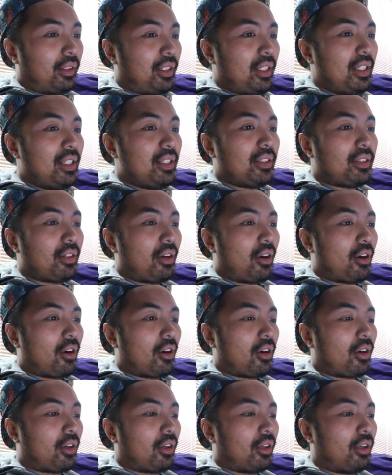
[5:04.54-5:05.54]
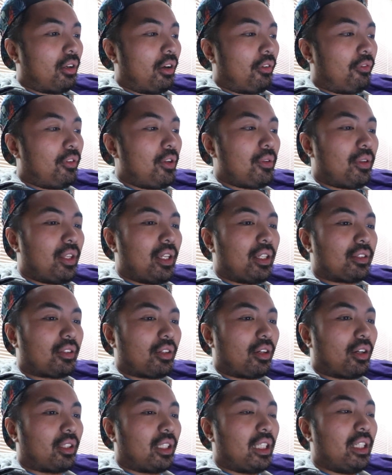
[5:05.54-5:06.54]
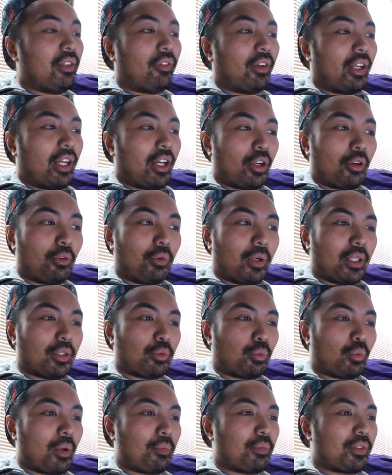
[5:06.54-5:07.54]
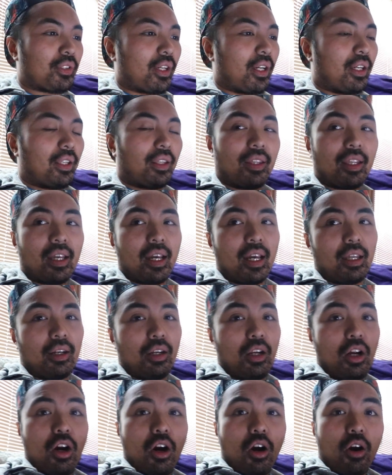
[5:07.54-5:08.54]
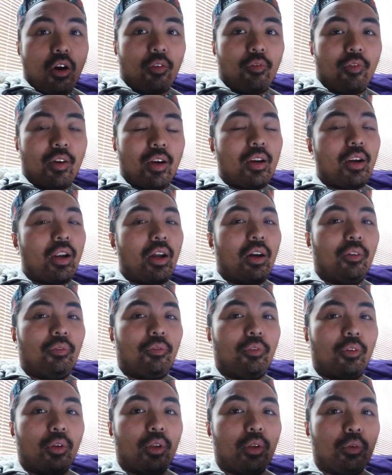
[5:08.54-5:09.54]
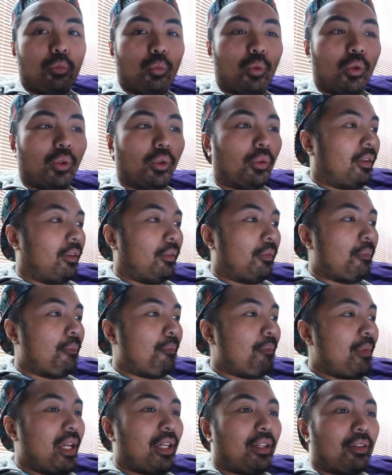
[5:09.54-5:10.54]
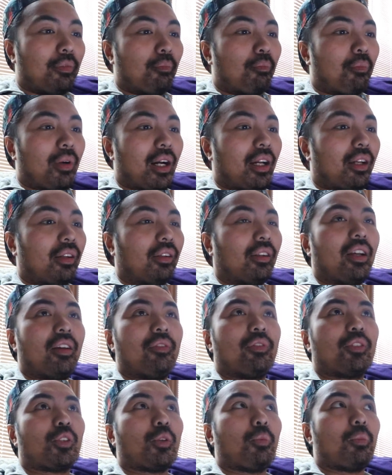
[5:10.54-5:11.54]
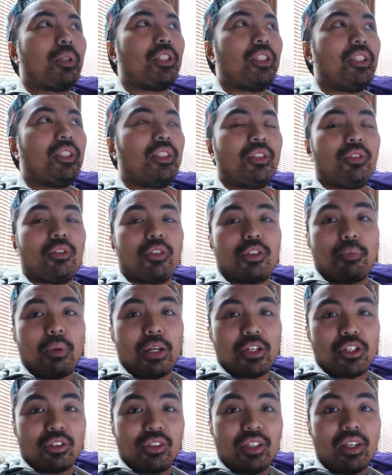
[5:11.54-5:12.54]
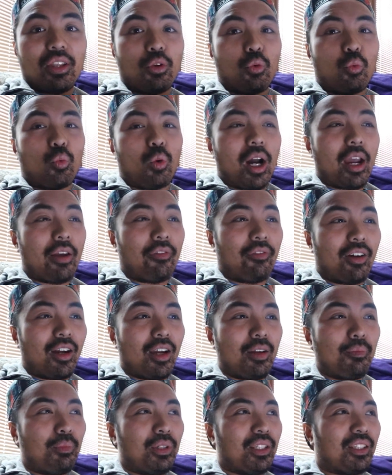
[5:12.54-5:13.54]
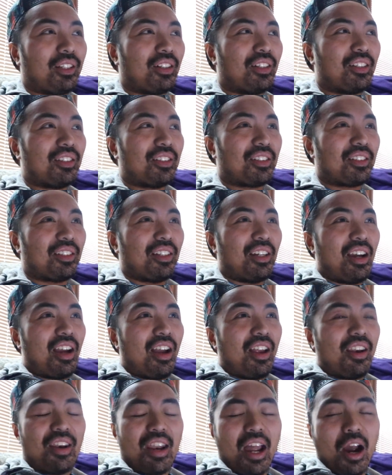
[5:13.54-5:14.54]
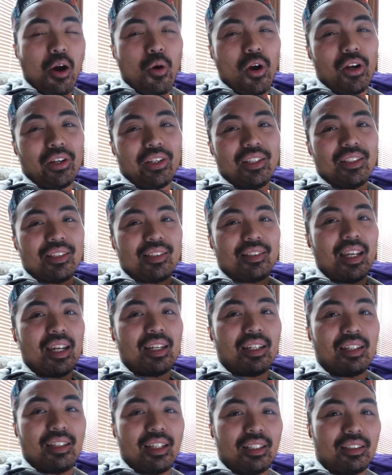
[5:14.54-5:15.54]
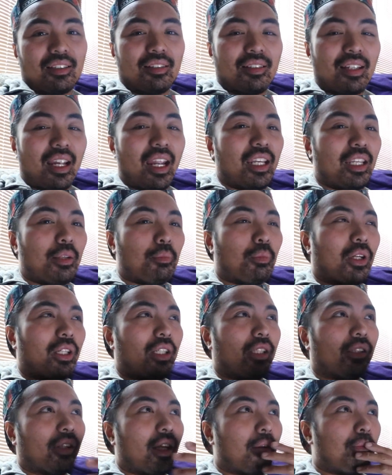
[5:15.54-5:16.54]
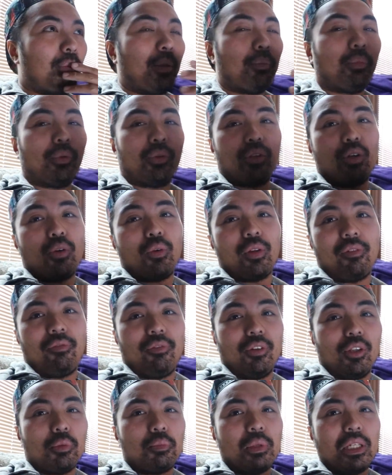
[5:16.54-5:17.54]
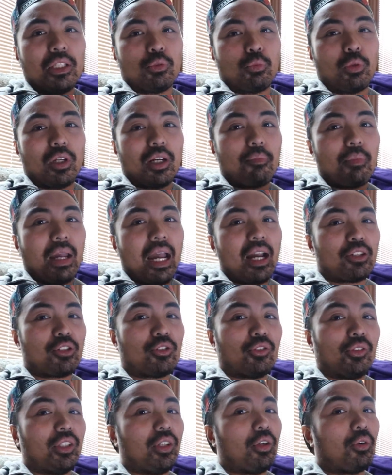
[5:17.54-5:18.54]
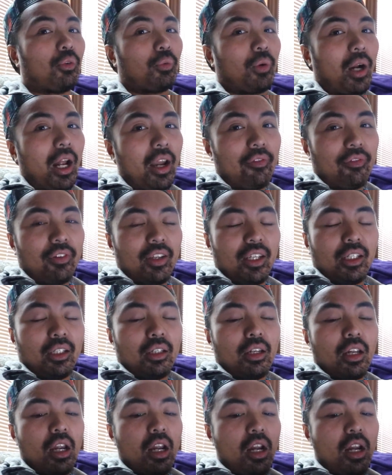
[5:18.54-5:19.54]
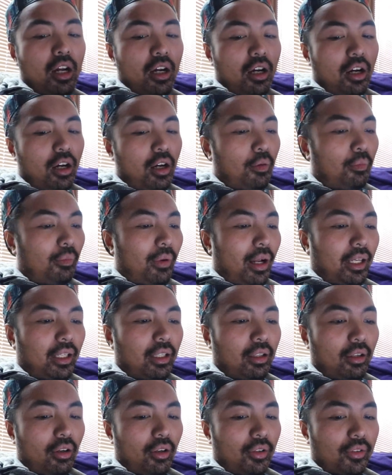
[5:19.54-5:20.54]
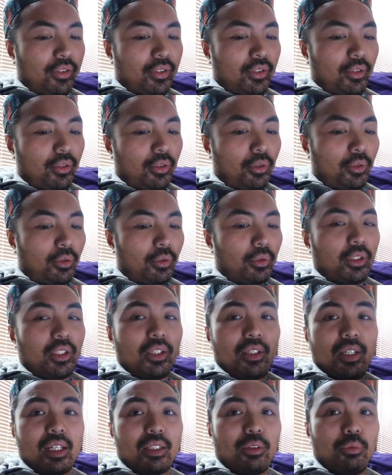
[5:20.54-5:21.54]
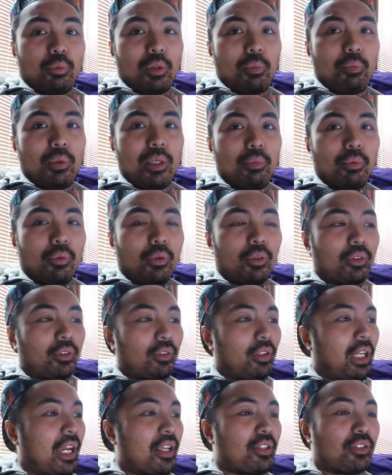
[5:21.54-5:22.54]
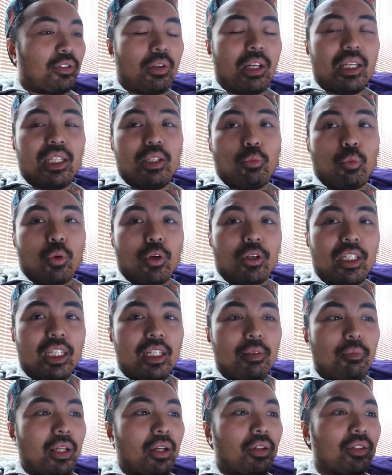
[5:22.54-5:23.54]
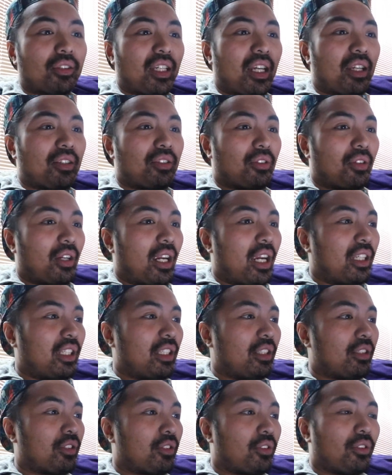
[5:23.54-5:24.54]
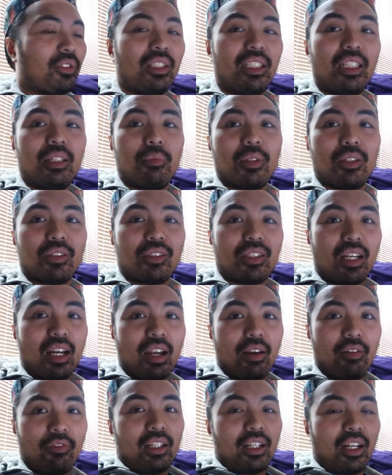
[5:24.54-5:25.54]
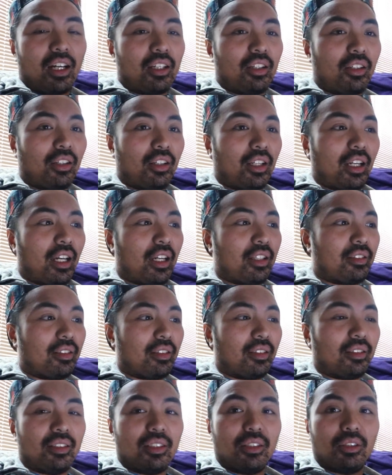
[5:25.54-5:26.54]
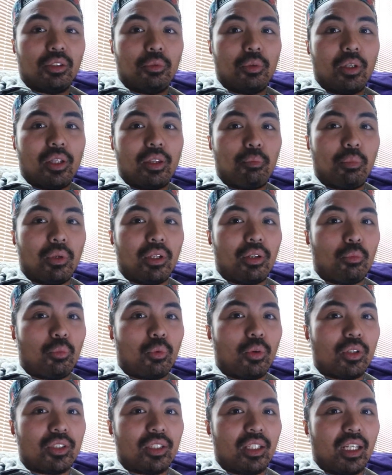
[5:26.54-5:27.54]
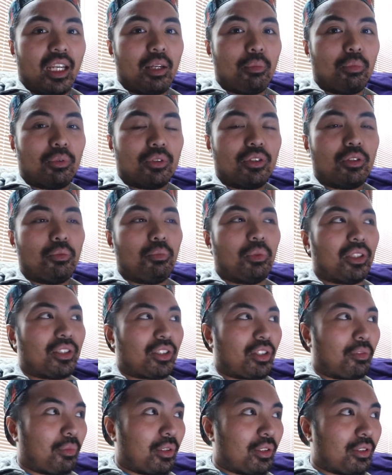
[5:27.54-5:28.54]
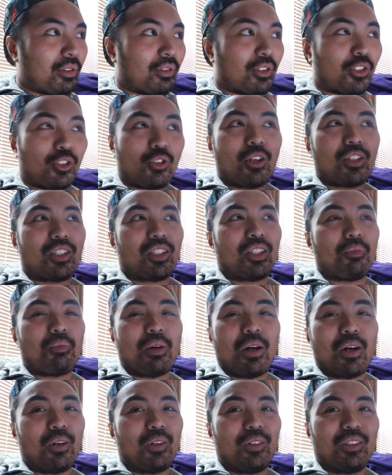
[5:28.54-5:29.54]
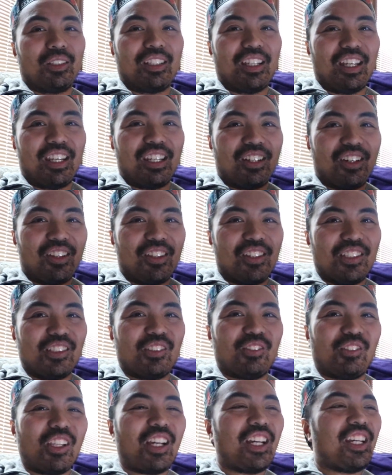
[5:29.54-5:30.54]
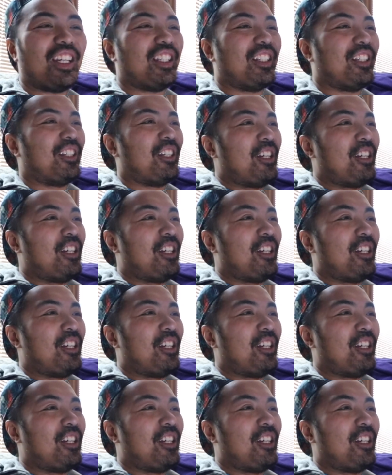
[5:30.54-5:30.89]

These are a few things on EVA Airways website that are very helpful and will make my life so much easier, especially the Wi-Fi, because now I can stay connected to anybody, let people know in the Philippines when I'm actually arriving. I can also connect with people, answer any work emails, answer any certain emails that I've kind of had to deal with but wasn't able to because I've been stressing about getting on this flight.